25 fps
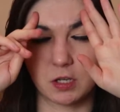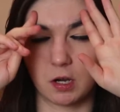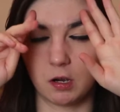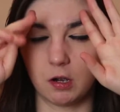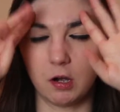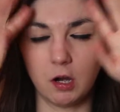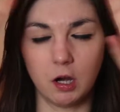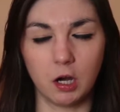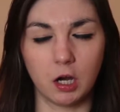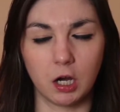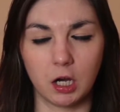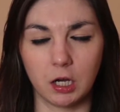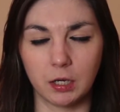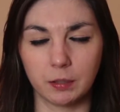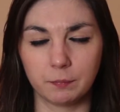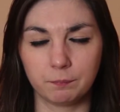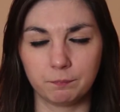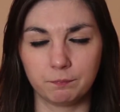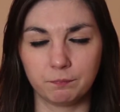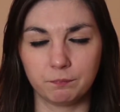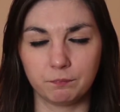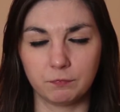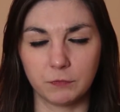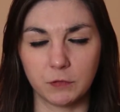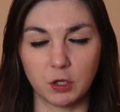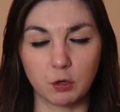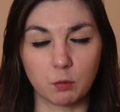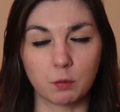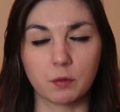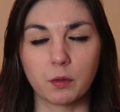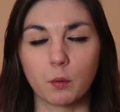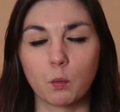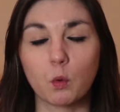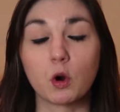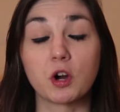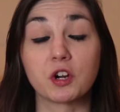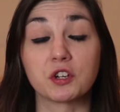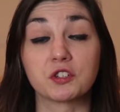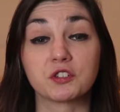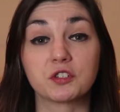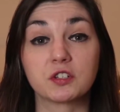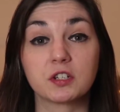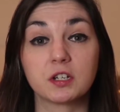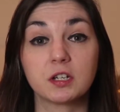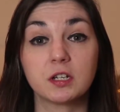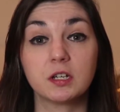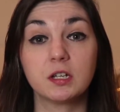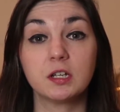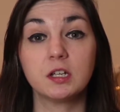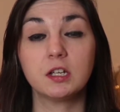Oh, you were the worst.